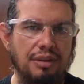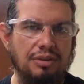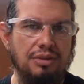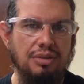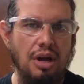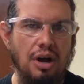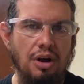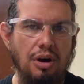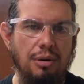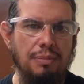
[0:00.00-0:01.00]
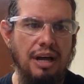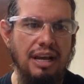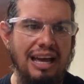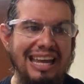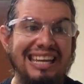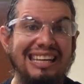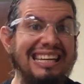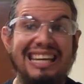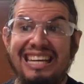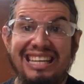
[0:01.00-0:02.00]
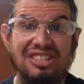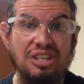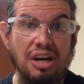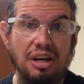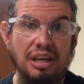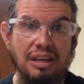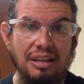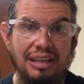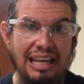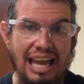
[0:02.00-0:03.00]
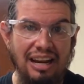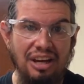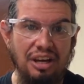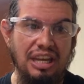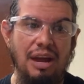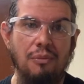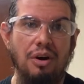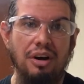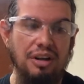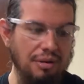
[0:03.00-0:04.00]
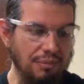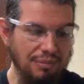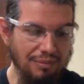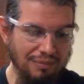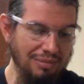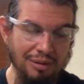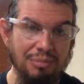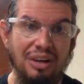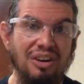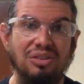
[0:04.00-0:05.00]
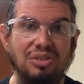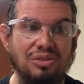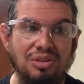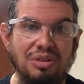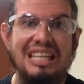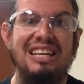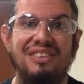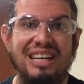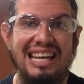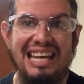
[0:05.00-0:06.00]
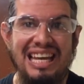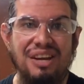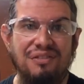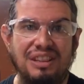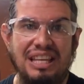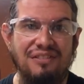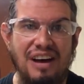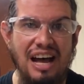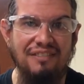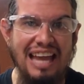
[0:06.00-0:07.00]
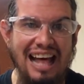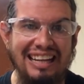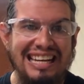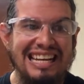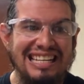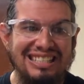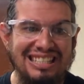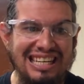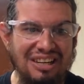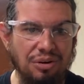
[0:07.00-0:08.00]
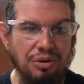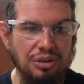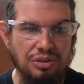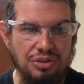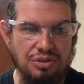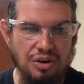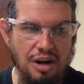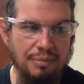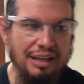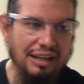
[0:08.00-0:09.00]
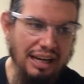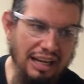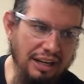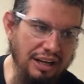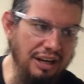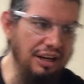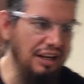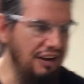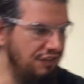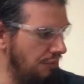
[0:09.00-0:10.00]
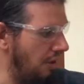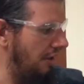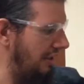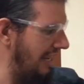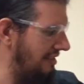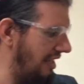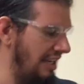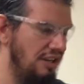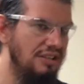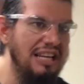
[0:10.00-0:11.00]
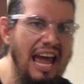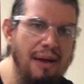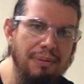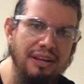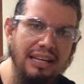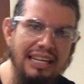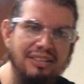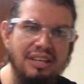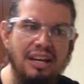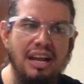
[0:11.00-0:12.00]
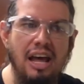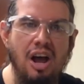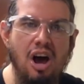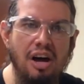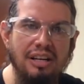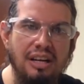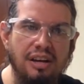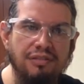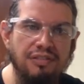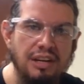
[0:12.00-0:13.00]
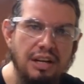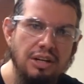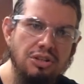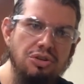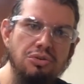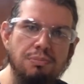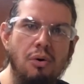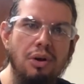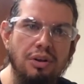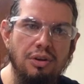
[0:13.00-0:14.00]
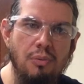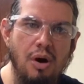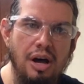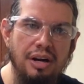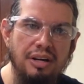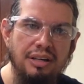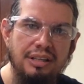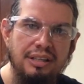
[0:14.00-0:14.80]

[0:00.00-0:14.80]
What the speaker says: So, but any jug can work. But also too, even a 55-gallon steel drum. And if the water that's in your tap is not hot enough, do boil the water